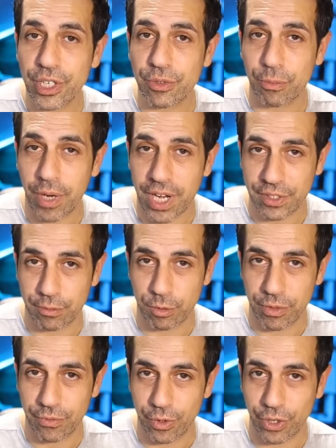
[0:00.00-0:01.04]
were possible
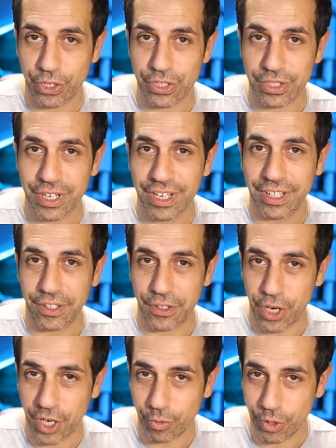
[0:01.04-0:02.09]
before because the
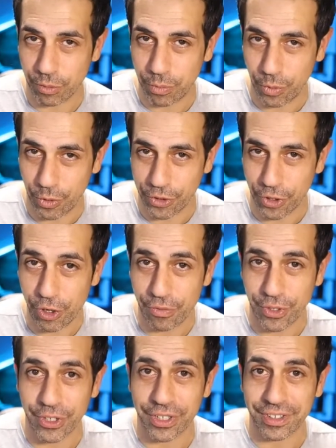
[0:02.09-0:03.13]
dog would have pulled her
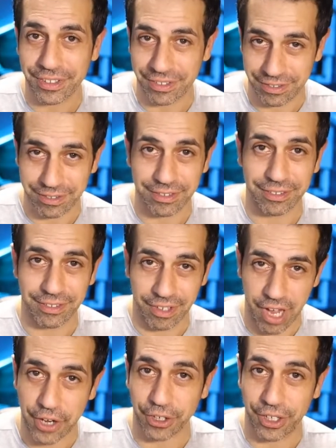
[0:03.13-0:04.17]
over and
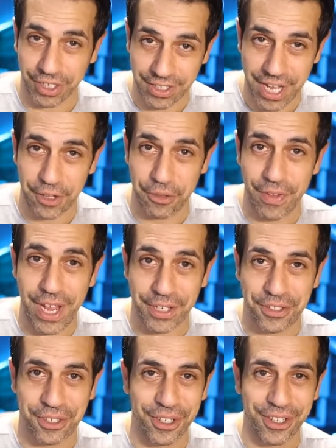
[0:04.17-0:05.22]
got her kicked out of the
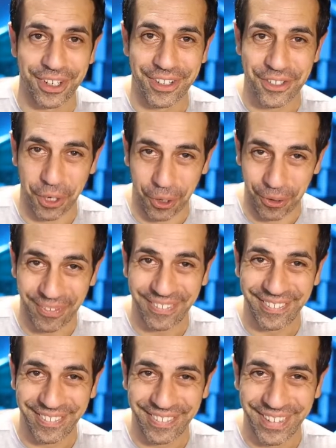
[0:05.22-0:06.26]
vets. So
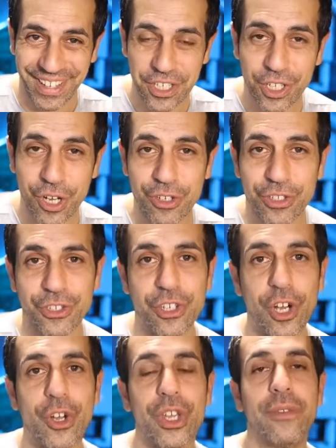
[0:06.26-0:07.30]
it just goes to
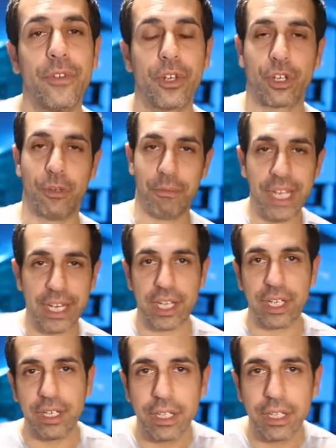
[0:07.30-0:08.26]
show you, if you're committed